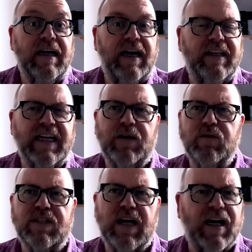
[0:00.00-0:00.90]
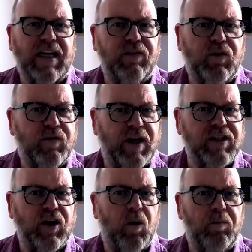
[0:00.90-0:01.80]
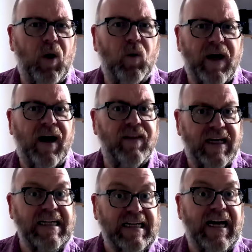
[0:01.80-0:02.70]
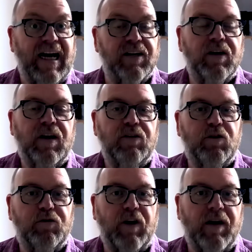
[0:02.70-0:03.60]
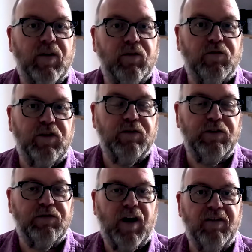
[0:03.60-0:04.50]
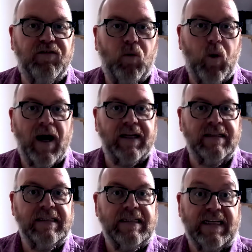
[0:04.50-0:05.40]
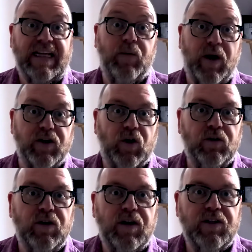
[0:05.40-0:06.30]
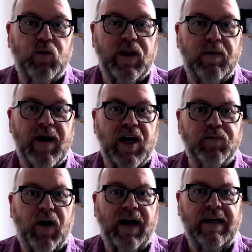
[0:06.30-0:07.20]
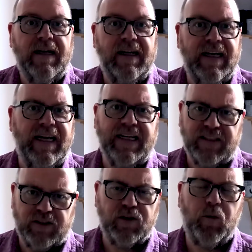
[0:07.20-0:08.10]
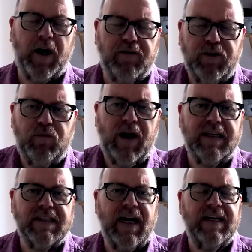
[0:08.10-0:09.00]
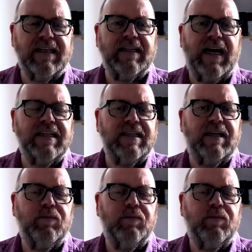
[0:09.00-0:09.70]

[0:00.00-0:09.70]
I think it was Sutcliffe who eventually got bowled out, and they declared for 555 for one, and they went on to win the match by an innings and quite a few runs at that